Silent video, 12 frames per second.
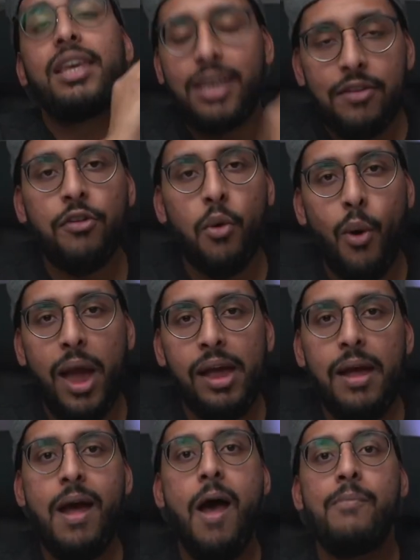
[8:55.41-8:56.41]

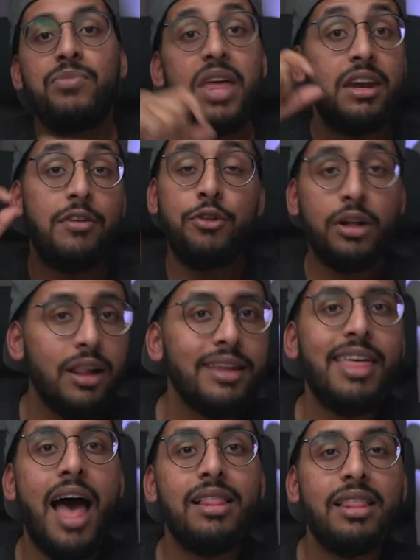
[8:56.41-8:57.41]
giveaway. Then if you click
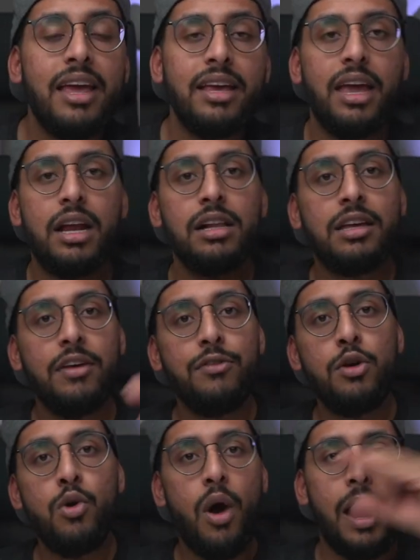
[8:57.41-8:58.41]
that link, it'll give
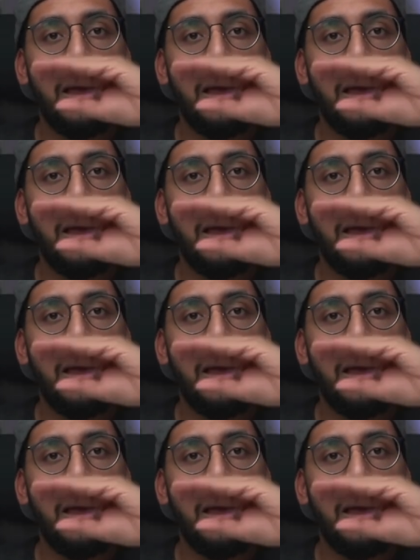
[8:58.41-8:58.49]
you